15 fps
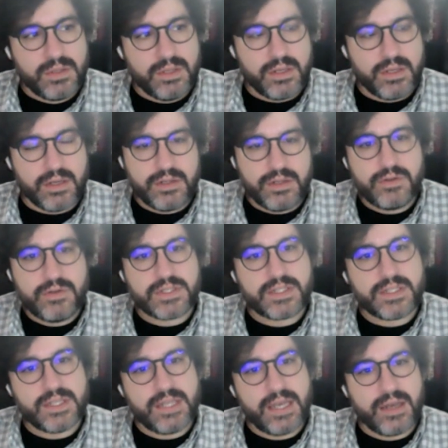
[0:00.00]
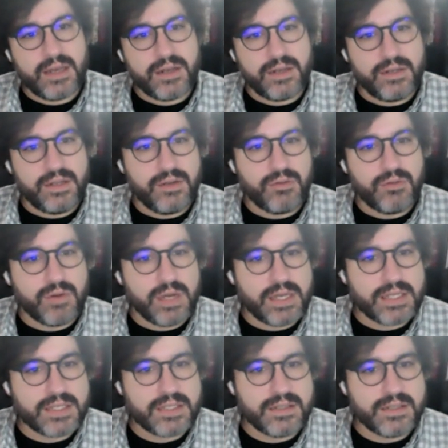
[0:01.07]
you know, do you just sit down and
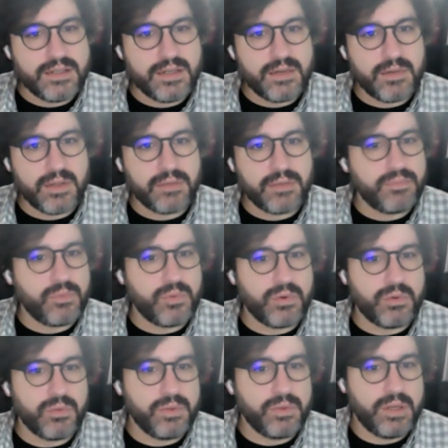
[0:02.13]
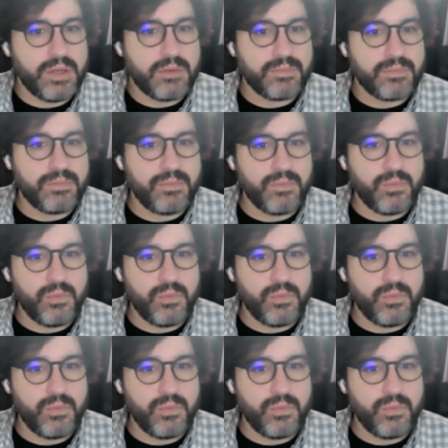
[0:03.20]
rest? You know, like, you know,